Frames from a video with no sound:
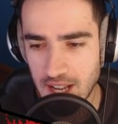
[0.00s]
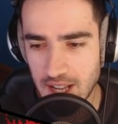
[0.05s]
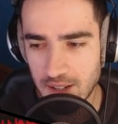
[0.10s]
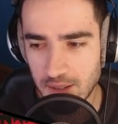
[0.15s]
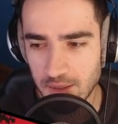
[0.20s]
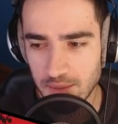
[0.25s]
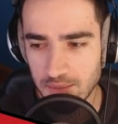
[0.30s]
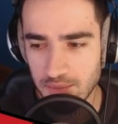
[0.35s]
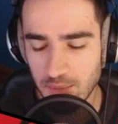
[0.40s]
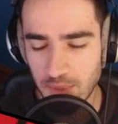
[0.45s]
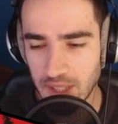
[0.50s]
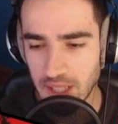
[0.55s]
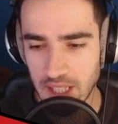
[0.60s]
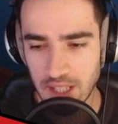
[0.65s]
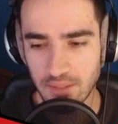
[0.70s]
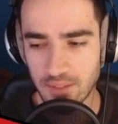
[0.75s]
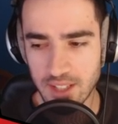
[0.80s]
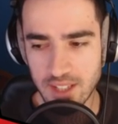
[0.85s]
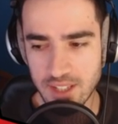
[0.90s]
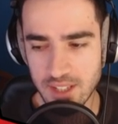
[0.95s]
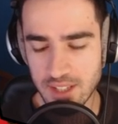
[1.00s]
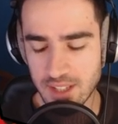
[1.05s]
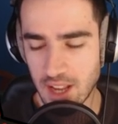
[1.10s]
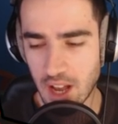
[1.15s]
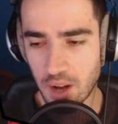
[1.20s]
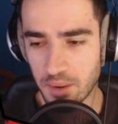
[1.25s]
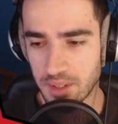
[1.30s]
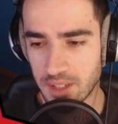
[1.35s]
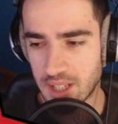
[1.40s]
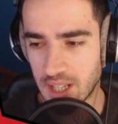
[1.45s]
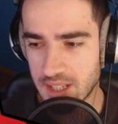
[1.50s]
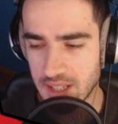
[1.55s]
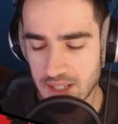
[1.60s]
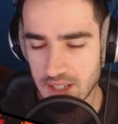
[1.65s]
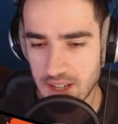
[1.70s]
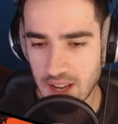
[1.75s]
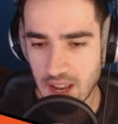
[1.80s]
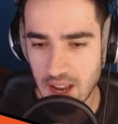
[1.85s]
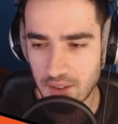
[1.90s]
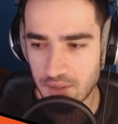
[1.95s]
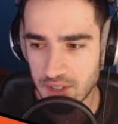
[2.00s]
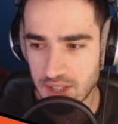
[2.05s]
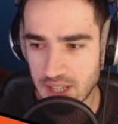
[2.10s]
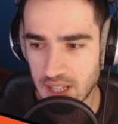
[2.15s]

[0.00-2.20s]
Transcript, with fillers: I don't believe it's how he does it every